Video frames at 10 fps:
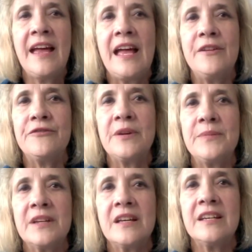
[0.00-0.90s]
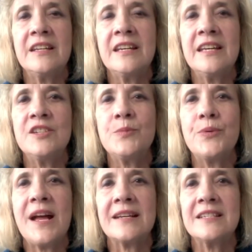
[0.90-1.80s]
and from the cutting-edge
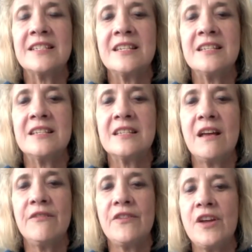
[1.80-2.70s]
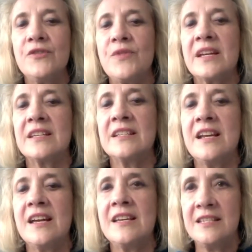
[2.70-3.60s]
practices of
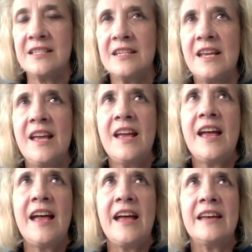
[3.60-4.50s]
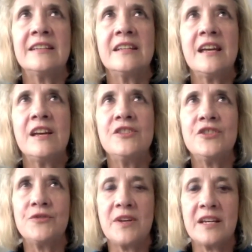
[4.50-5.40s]
unrecognized and
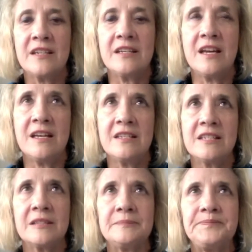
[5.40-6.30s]
under-recognized